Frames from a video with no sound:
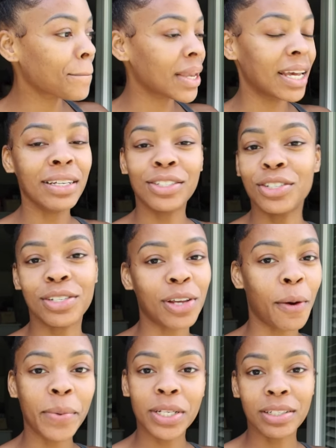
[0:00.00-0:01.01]
it's just
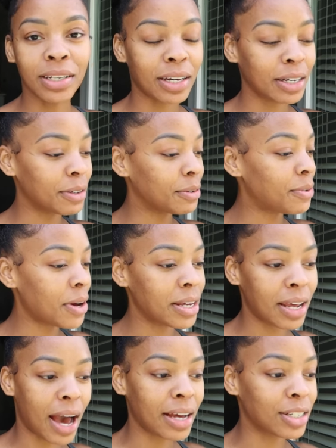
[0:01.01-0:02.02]
so much love
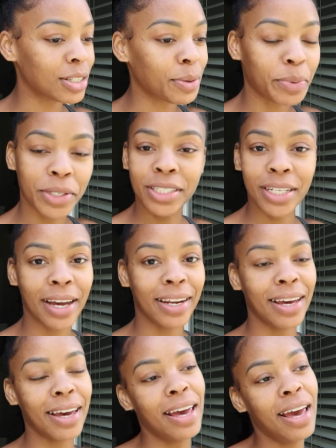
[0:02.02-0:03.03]
and I just appreciate
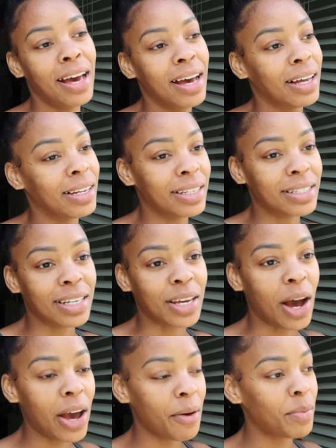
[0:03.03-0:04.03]
it. Listen,
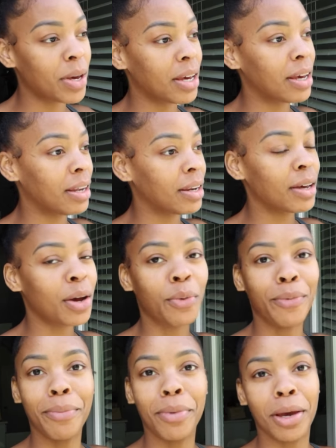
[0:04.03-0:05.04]
y'all have been
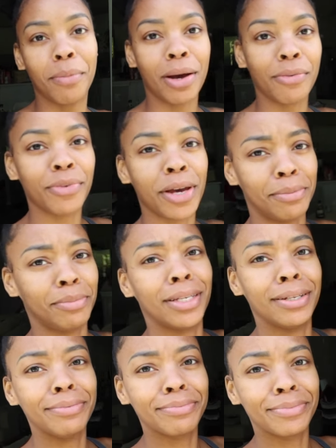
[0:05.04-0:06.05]
with me and my
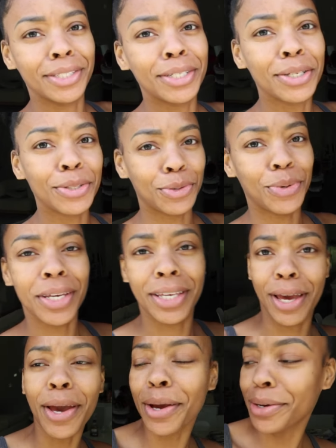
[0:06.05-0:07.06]
family through the
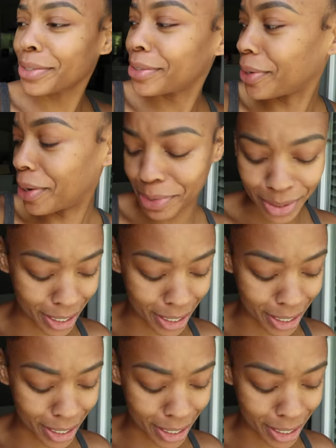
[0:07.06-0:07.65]
years, you know what I'm